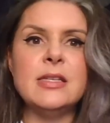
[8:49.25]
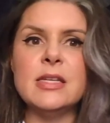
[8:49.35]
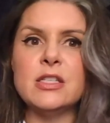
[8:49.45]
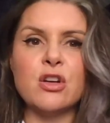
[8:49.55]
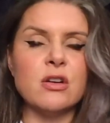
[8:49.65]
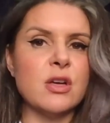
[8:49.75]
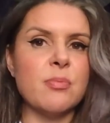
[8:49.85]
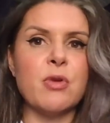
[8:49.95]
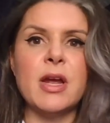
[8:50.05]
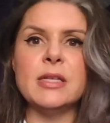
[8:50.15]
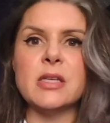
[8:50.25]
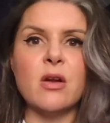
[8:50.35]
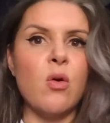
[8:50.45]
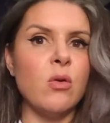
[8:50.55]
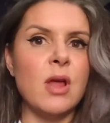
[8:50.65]
discharge upgrades,
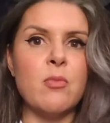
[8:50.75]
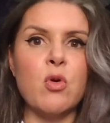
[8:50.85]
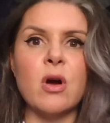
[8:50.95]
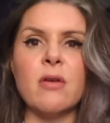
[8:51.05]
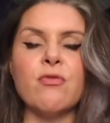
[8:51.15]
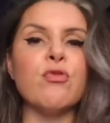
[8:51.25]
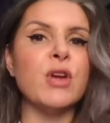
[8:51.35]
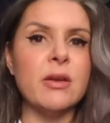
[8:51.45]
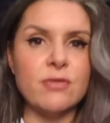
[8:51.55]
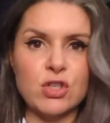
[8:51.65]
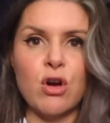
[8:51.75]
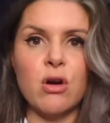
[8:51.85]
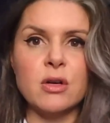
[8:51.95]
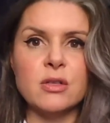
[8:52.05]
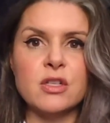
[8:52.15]
and a whole lot more free of
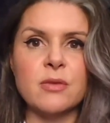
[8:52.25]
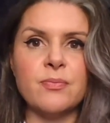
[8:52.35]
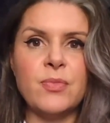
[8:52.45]
charge.